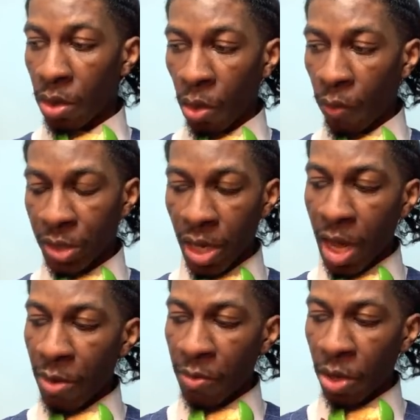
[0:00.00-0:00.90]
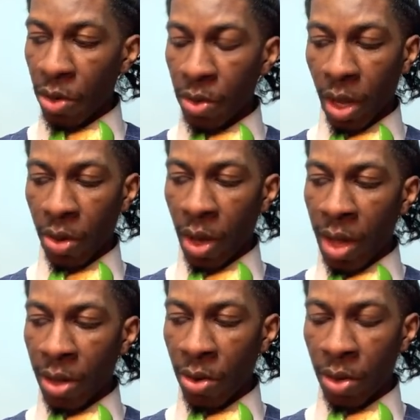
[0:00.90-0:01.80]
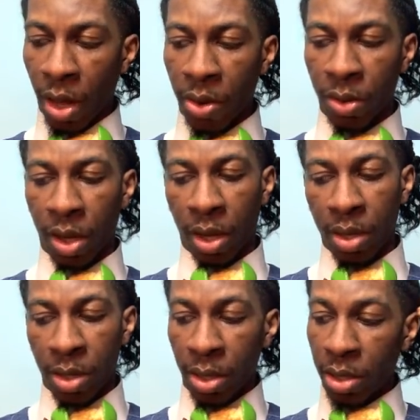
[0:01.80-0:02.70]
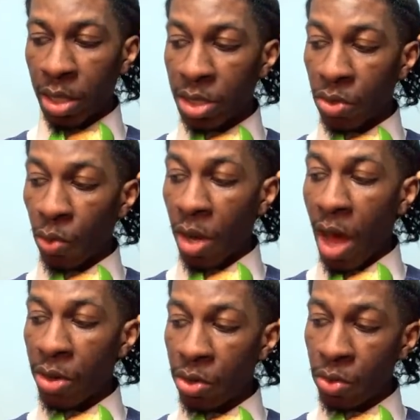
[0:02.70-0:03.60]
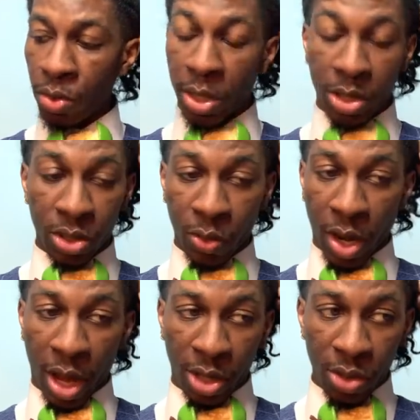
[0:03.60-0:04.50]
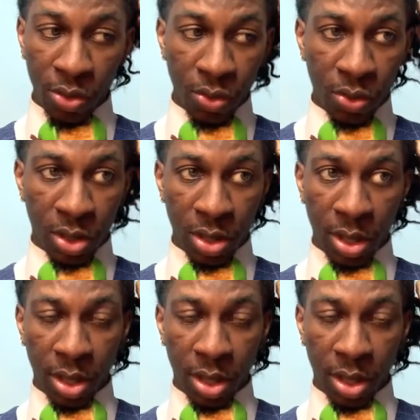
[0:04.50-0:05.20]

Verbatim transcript: over time I'm learned like, I learned like, okay, this is what I do. This is what I use.